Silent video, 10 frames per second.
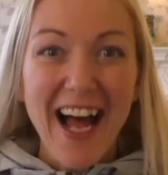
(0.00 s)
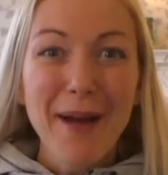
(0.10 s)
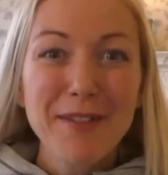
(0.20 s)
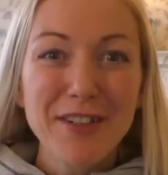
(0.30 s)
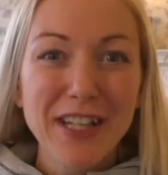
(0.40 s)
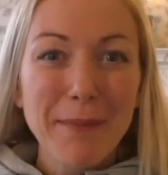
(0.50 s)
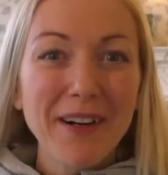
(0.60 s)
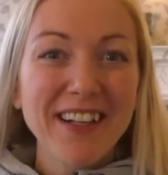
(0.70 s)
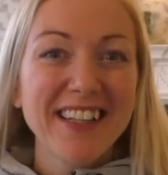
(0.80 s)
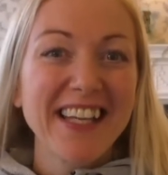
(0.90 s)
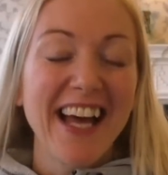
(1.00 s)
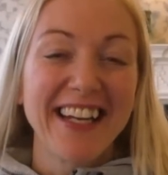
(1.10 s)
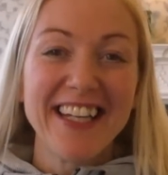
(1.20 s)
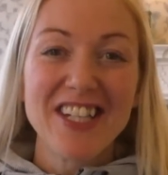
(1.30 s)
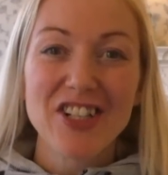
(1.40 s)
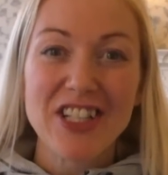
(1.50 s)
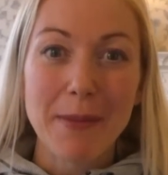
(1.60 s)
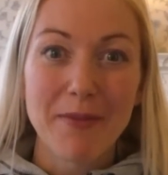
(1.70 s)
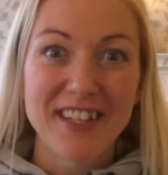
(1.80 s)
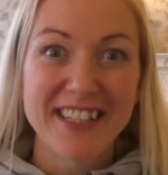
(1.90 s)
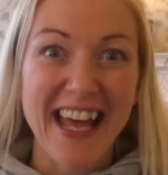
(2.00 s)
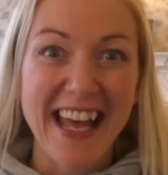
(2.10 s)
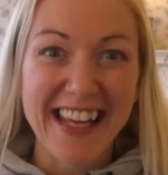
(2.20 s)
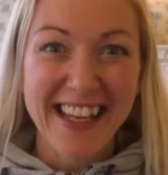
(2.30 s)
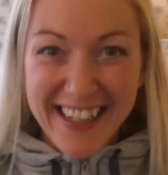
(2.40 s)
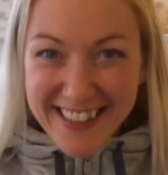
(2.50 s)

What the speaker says: I'm Julia Buckley and here's your tip of the day.